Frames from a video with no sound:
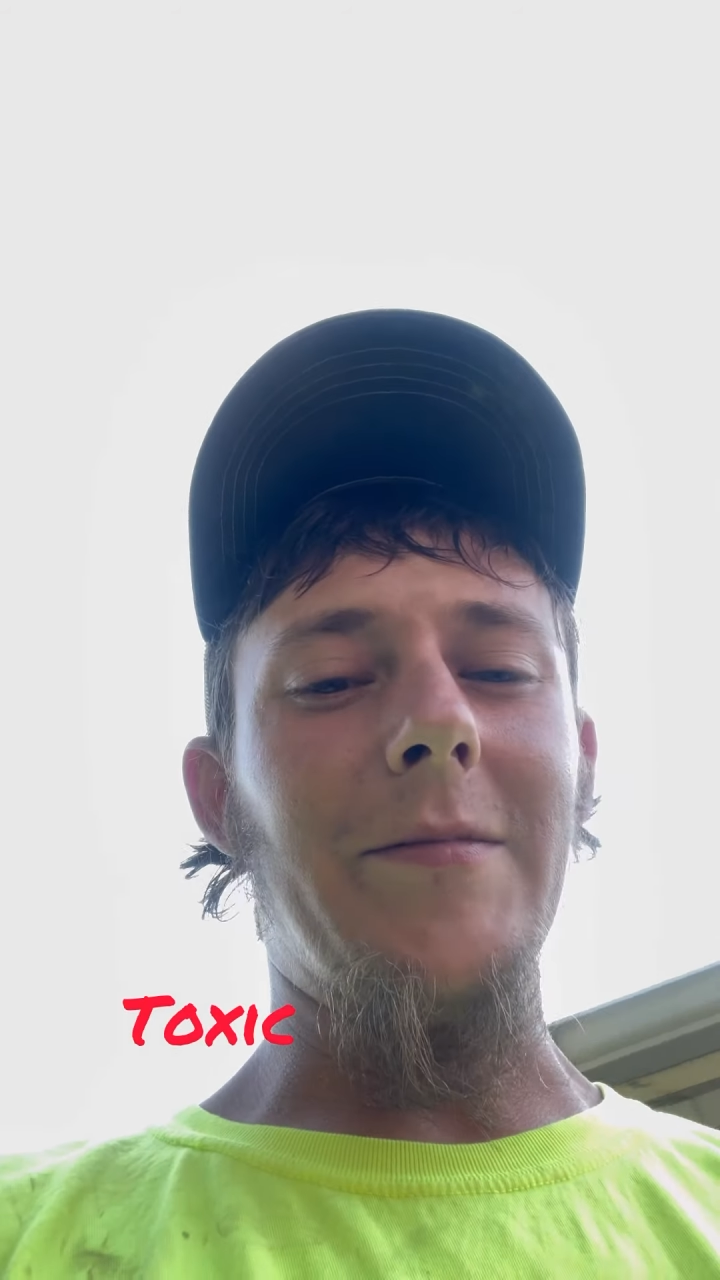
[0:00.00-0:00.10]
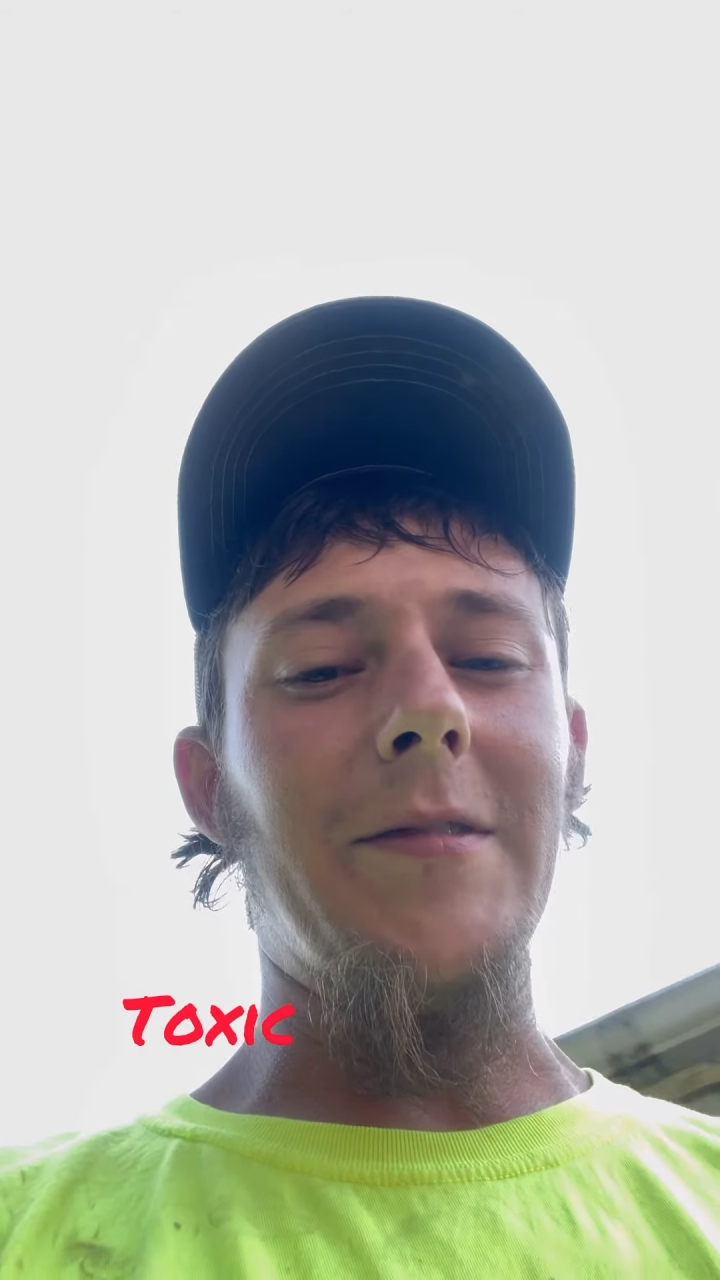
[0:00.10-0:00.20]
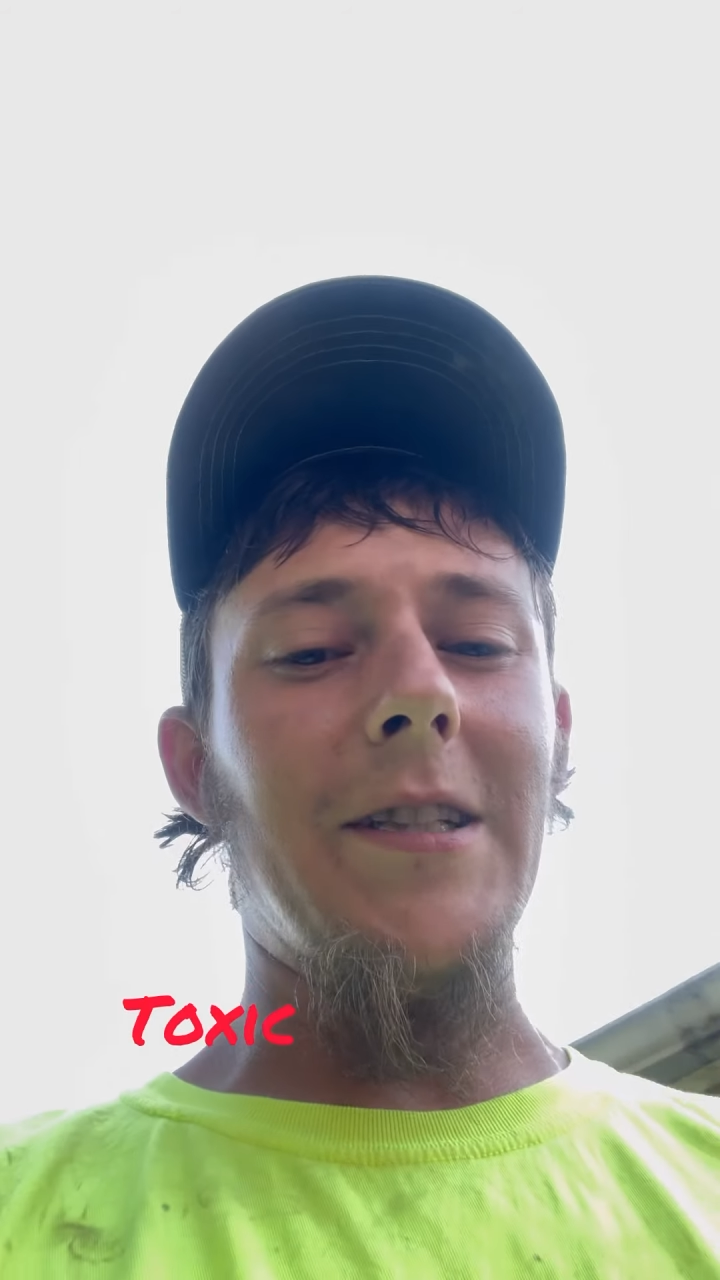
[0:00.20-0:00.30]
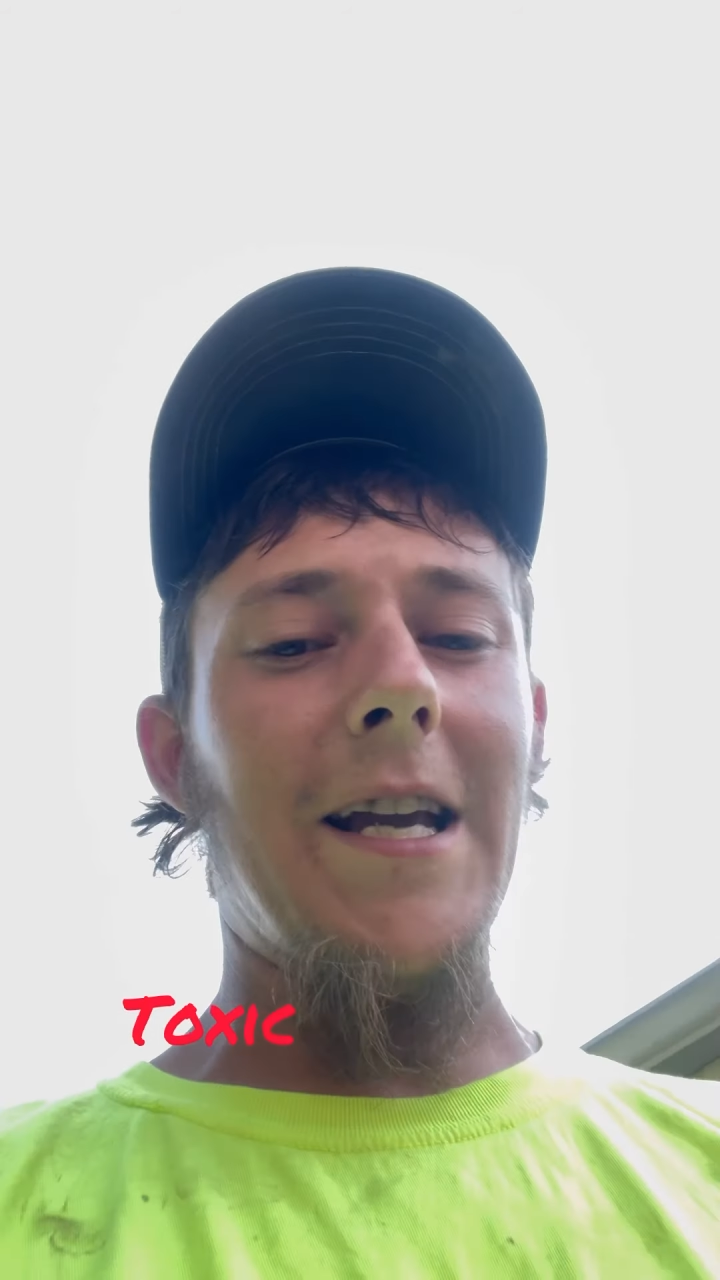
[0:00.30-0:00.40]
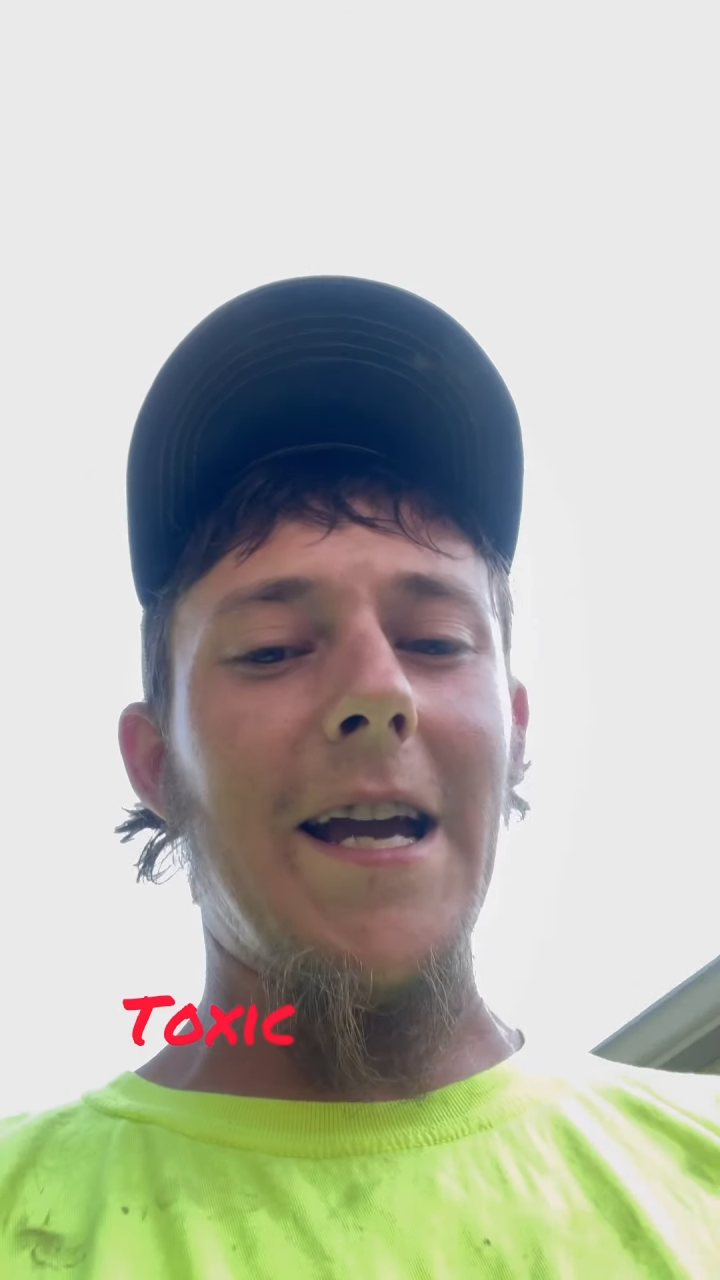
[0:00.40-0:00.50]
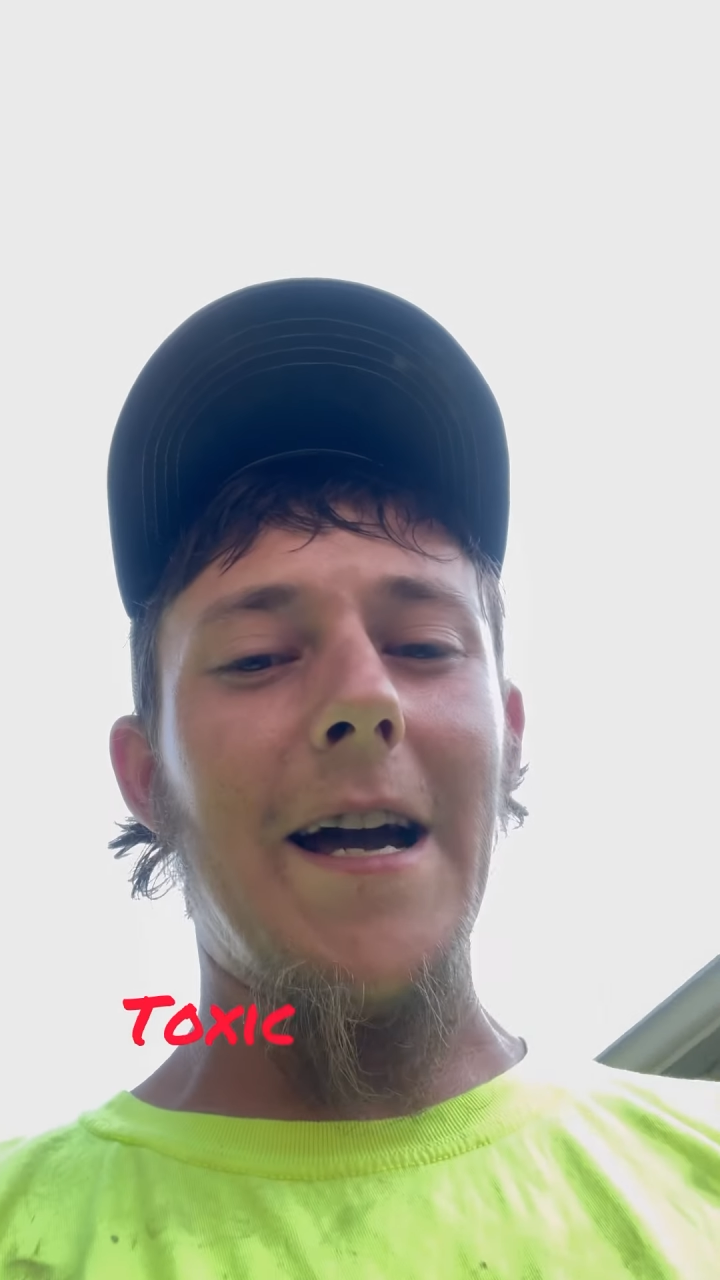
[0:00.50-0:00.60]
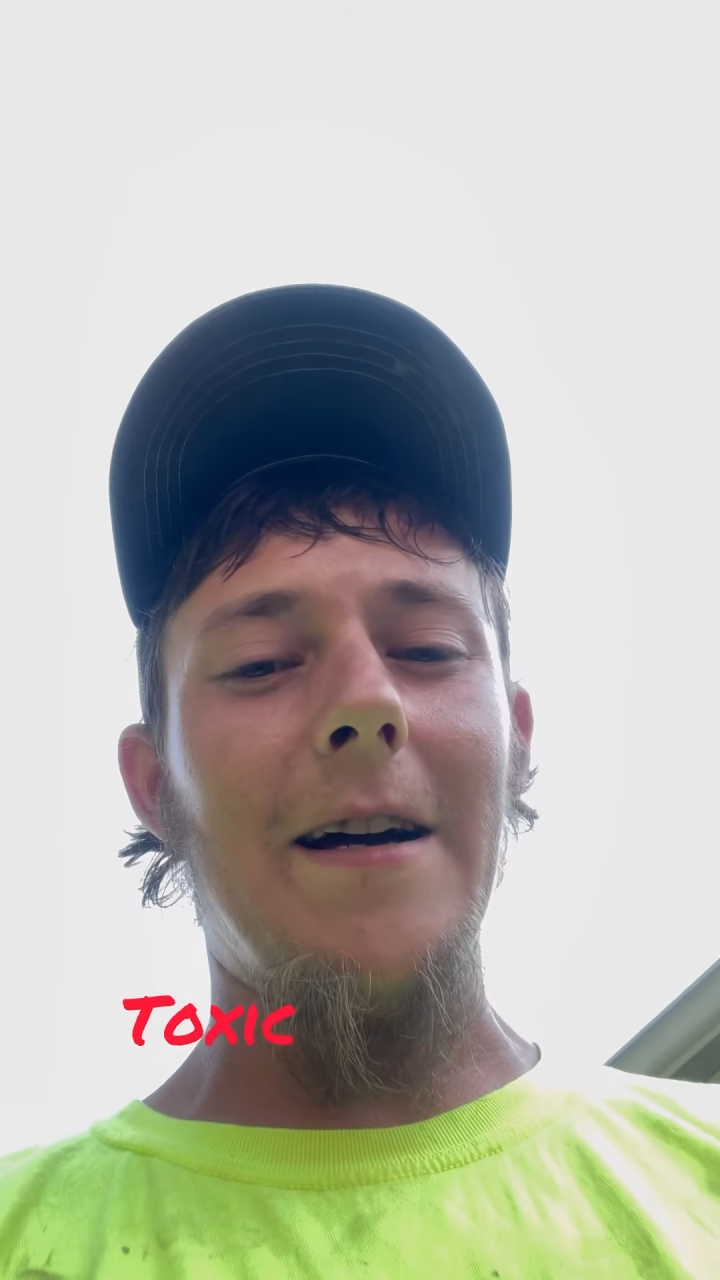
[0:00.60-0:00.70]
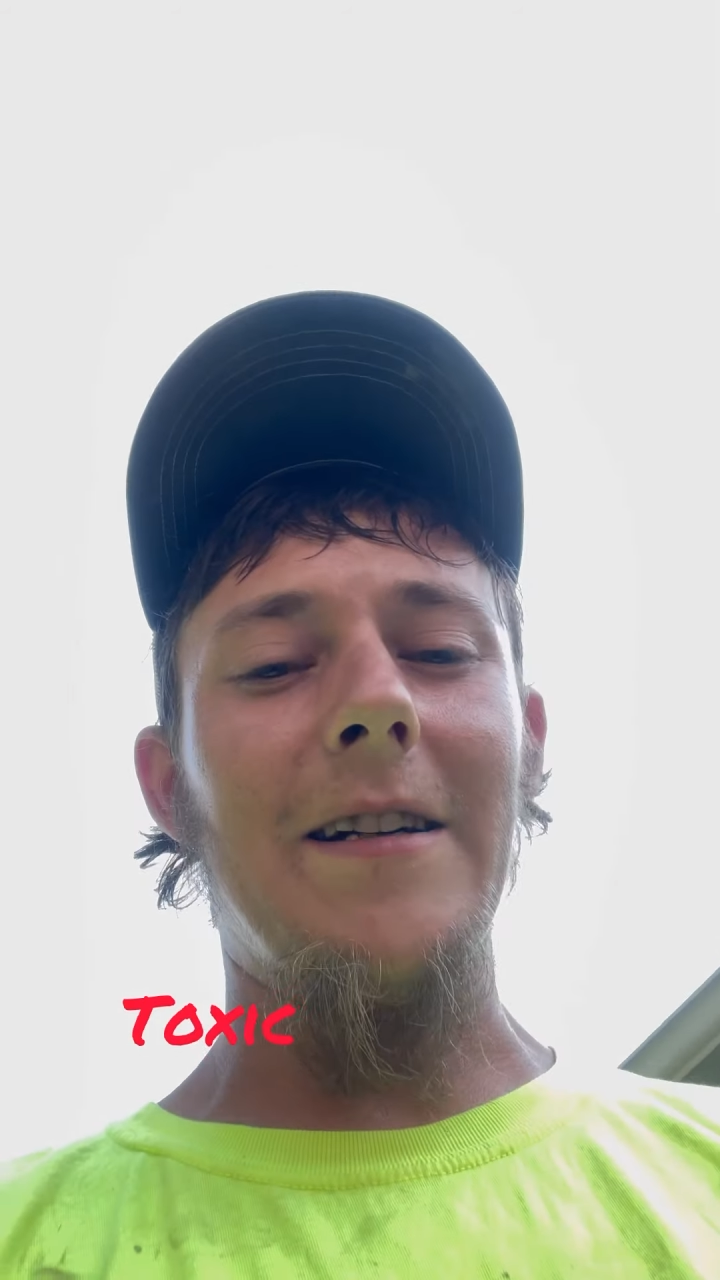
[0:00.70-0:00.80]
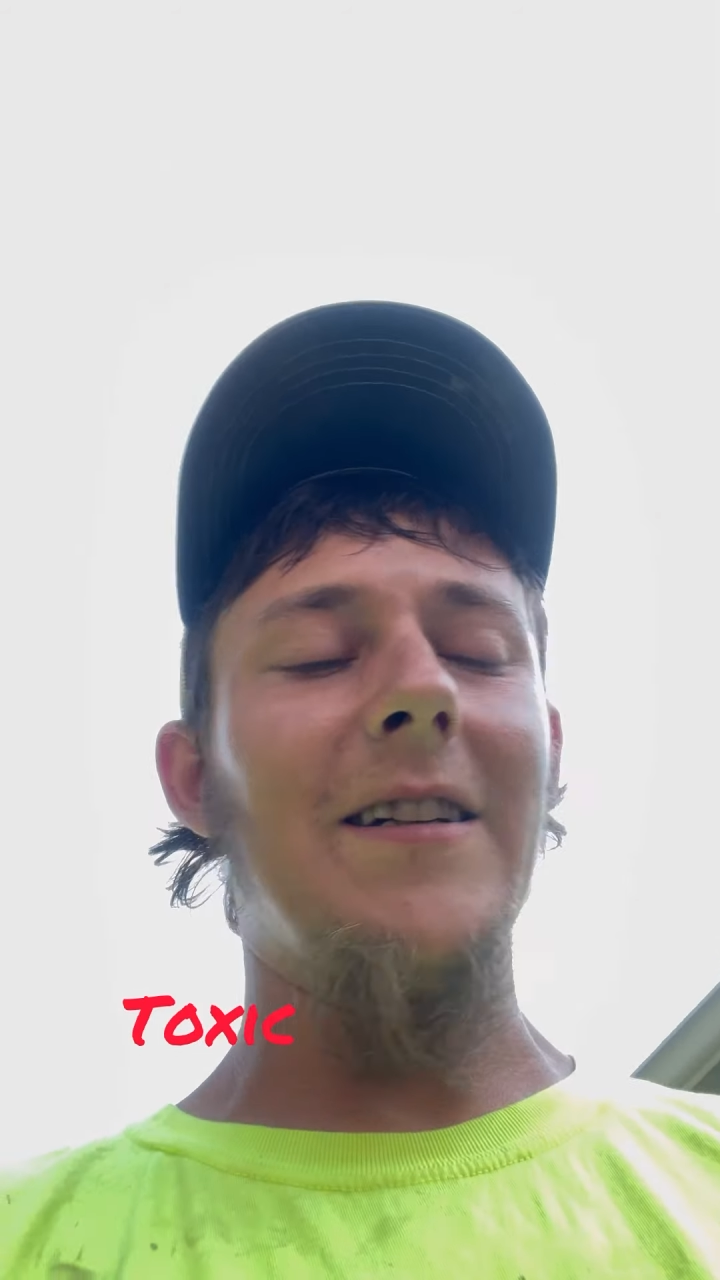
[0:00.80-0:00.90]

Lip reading: yeah,